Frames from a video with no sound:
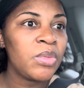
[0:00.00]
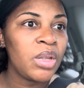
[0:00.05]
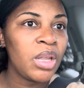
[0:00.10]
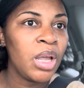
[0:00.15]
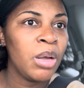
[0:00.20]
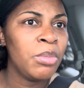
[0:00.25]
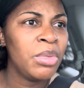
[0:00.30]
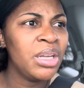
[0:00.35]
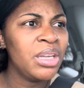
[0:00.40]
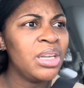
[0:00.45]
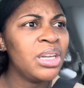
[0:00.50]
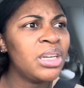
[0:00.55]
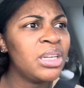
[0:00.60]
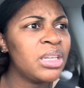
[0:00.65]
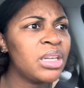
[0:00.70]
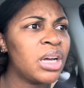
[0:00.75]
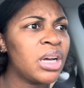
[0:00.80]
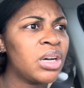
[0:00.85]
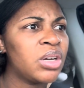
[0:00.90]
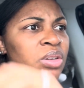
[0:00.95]
But yeah,
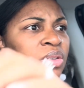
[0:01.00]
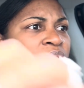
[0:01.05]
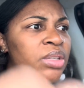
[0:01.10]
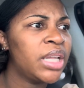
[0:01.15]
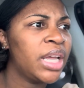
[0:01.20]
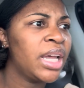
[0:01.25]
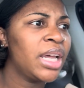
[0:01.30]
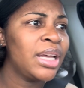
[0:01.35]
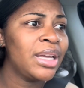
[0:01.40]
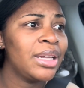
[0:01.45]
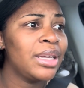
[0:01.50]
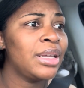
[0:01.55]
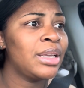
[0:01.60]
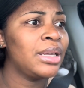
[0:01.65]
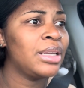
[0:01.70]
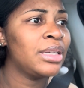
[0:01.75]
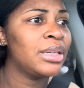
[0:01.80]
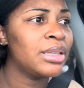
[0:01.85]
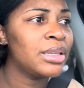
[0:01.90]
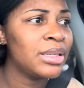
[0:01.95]
y'all, that
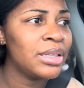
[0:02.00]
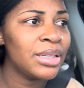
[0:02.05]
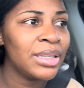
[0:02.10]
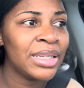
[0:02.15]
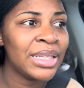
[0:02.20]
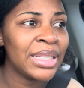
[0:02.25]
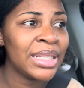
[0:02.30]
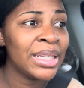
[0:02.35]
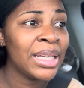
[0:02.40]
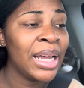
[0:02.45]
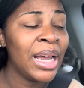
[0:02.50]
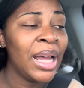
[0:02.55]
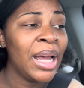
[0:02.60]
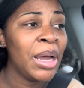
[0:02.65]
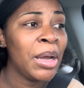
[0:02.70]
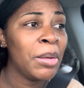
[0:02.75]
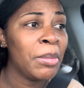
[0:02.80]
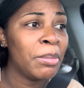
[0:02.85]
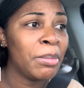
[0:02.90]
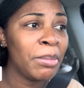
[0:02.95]
is
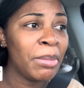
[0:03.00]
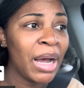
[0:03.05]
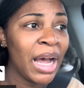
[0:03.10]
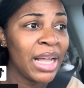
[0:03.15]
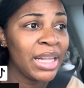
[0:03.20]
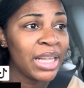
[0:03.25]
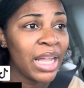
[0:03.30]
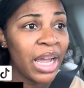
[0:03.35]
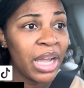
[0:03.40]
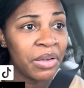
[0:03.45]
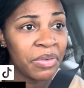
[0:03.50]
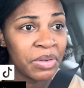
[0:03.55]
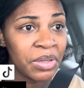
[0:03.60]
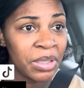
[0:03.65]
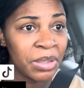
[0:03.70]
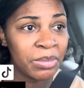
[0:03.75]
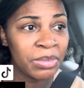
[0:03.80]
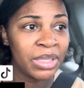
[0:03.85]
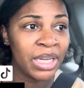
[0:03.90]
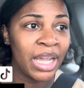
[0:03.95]
my life
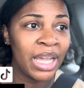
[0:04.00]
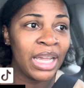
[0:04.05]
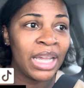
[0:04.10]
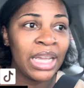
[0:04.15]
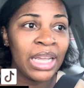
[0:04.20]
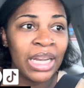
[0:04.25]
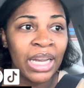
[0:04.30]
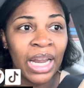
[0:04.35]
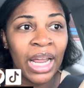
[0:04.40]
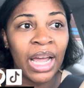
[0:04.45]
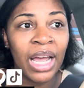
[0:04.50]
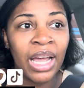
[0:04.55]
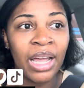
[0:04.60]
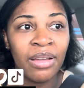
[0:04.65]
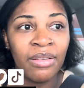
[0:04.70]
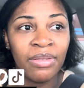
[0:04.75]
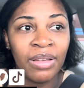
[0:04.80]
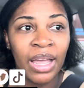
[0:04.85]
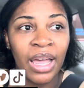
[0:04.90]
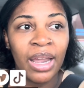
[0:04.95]
update.
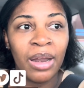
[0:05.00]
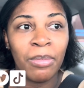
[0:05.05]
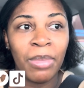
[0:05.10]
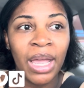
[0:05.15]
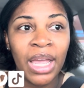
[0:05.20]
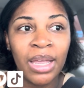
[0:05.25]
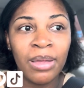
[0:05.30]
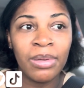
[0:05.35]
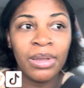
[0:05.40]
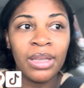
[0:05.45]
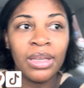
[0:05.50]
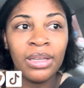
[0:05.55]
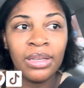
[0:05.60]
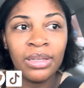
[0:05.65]
I've had a baby.